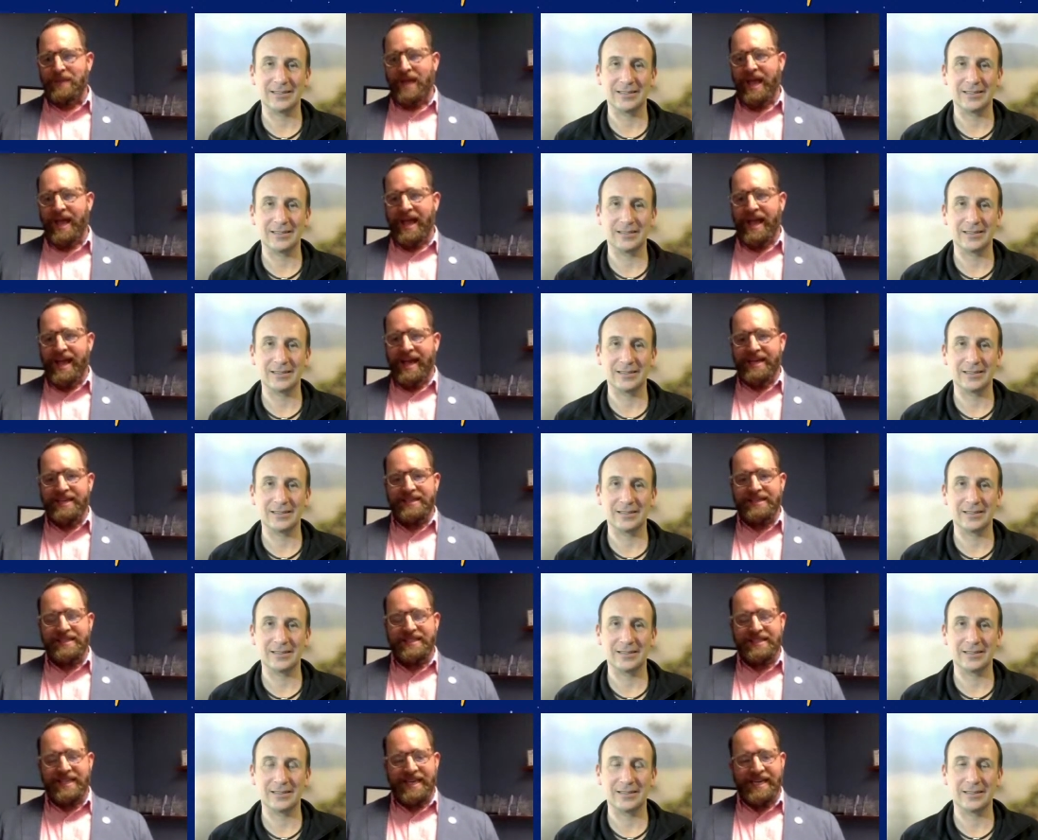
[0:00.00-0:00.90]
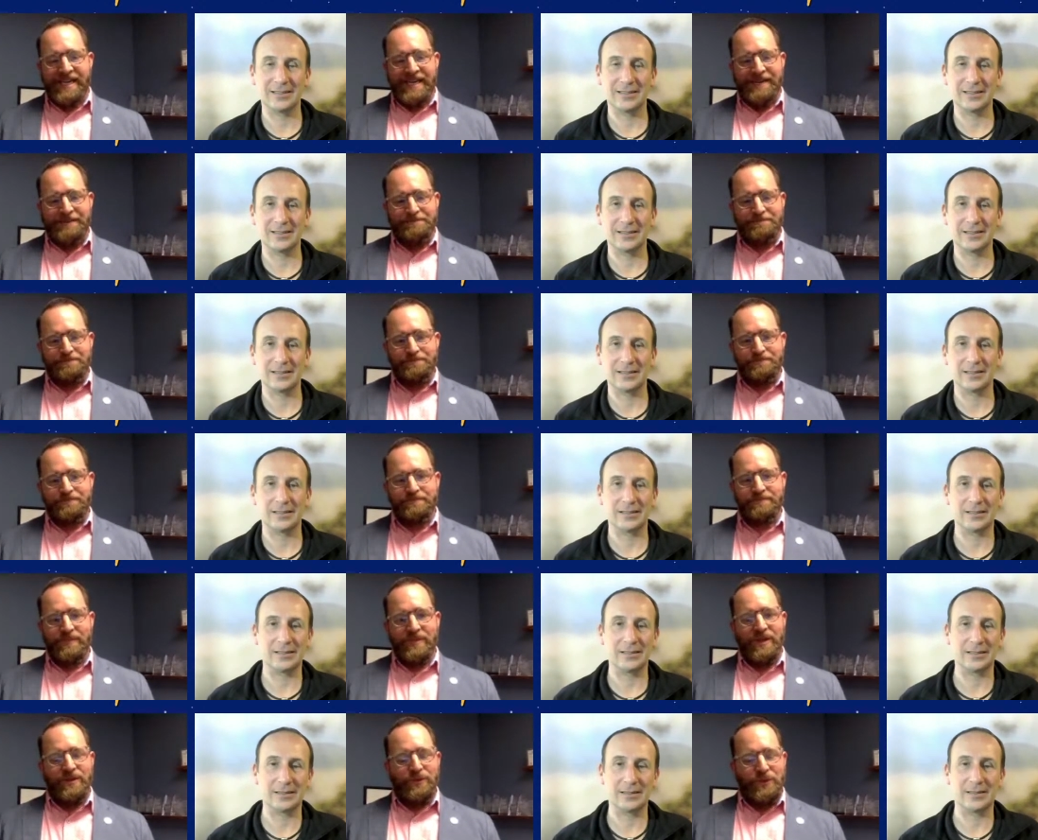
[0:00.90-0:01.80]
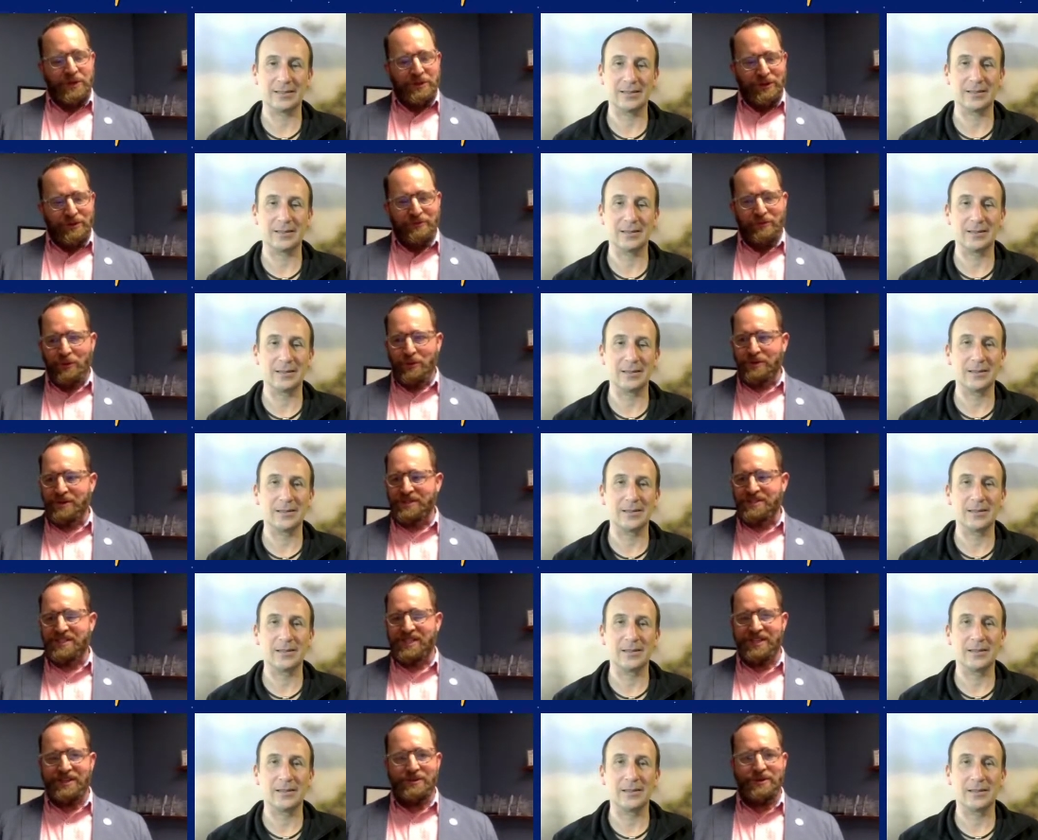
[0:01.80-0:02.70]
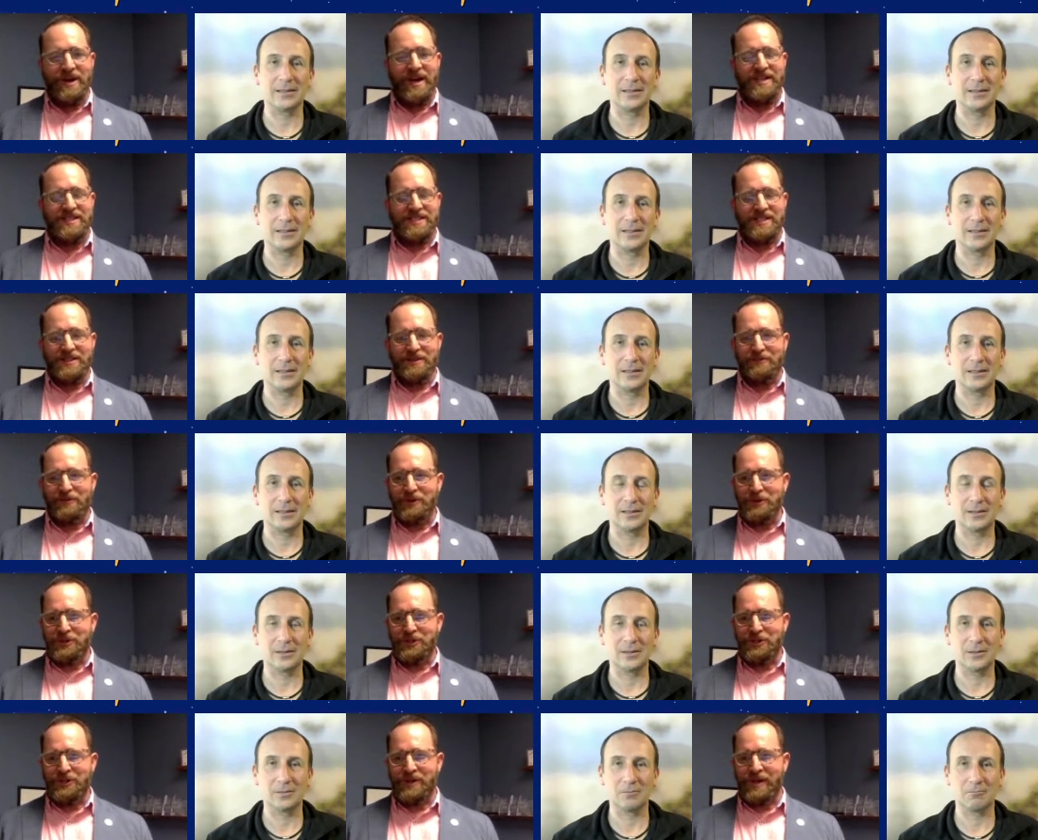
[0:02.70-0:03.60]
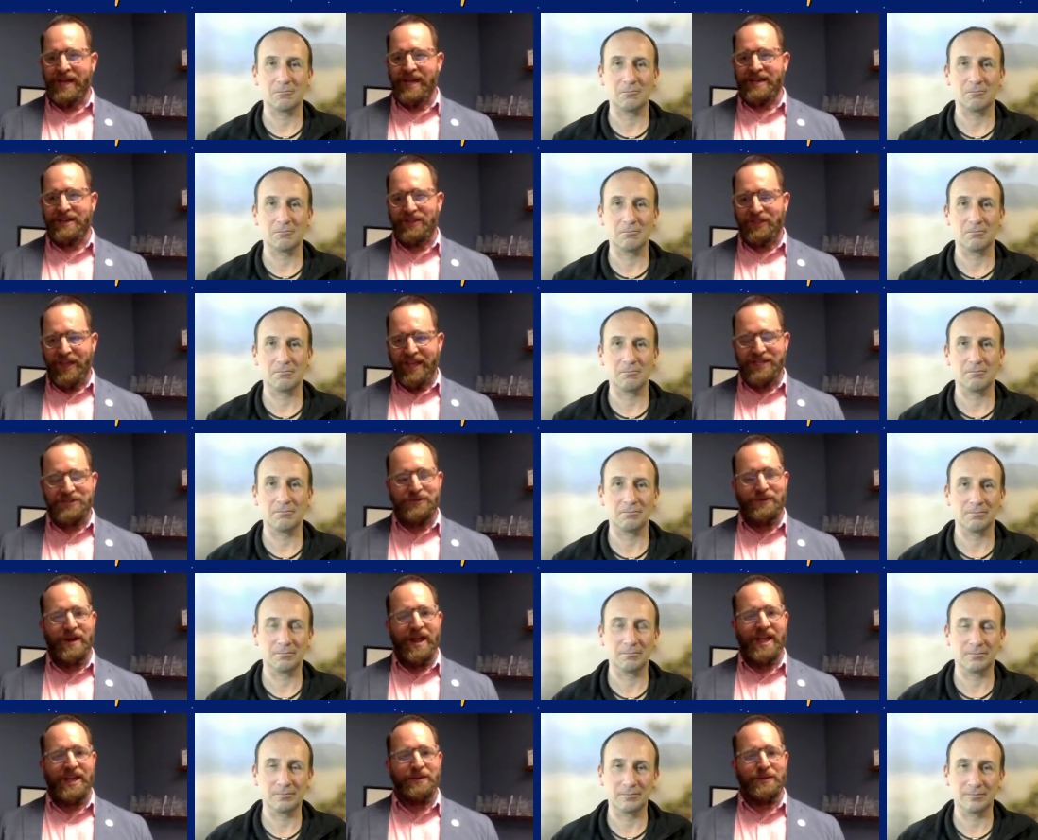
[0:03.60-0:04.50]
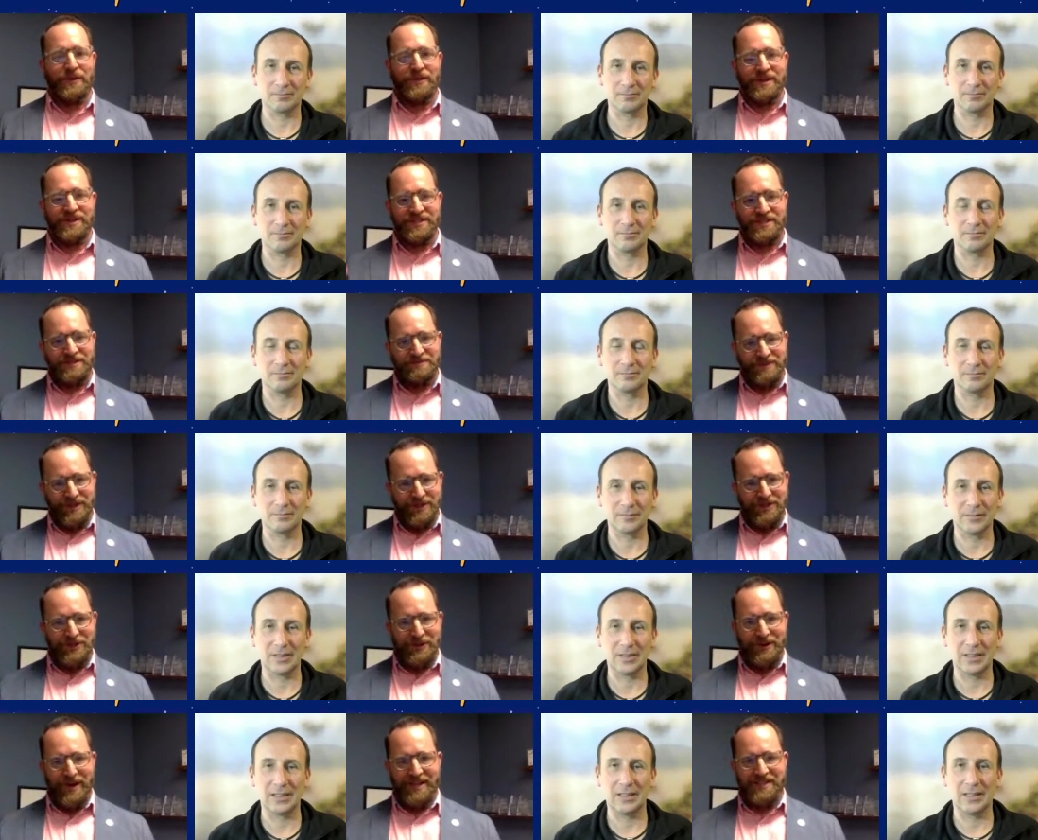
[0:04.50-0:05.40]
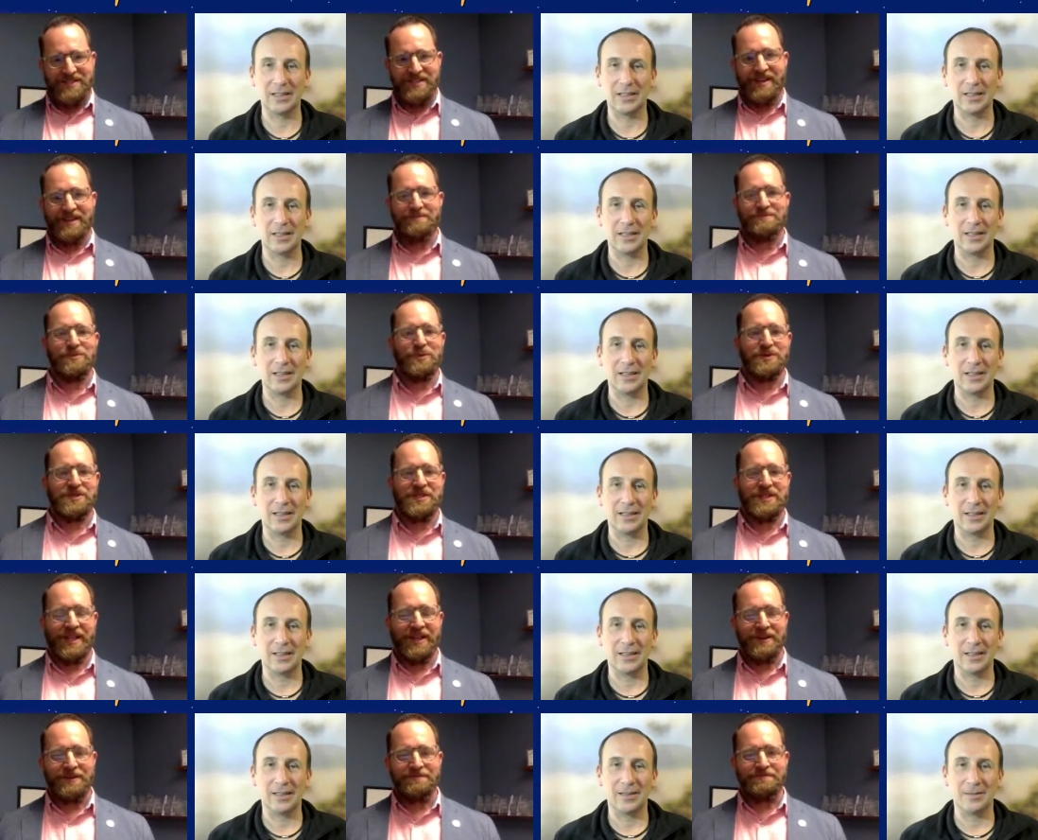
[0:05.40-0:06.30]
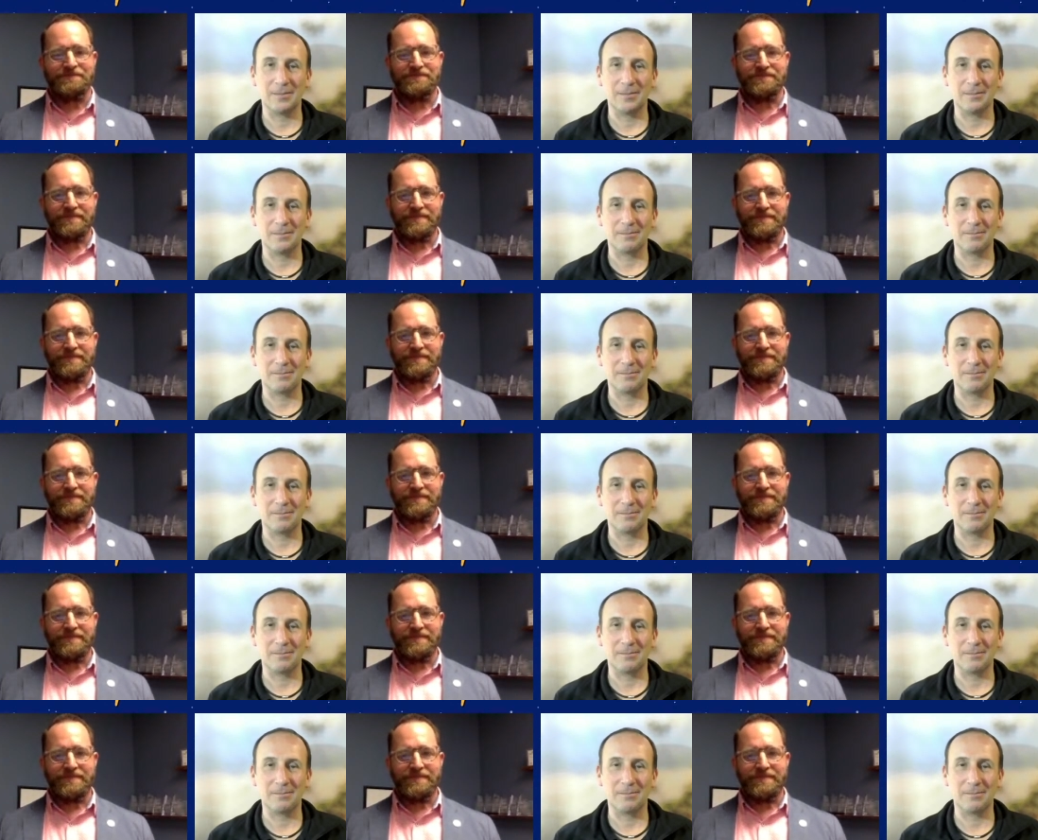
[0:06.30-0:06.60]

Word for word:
Speaker 1: And um, we look forward to seeing you guys in the future. And thanks for hanging with us. Until next time, we'll see you later.